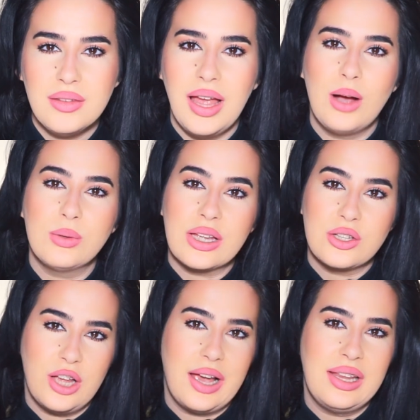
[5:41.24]
I would
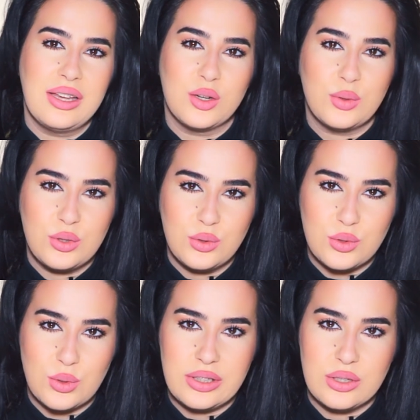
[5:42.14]
actually highly encourage you to
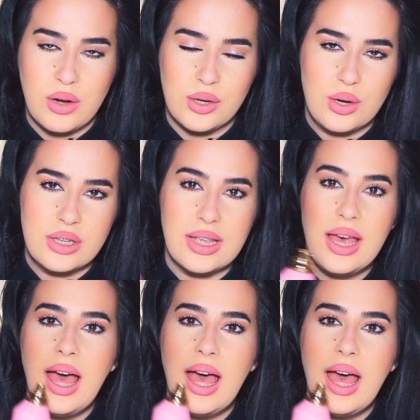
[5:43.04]
try this fragrance.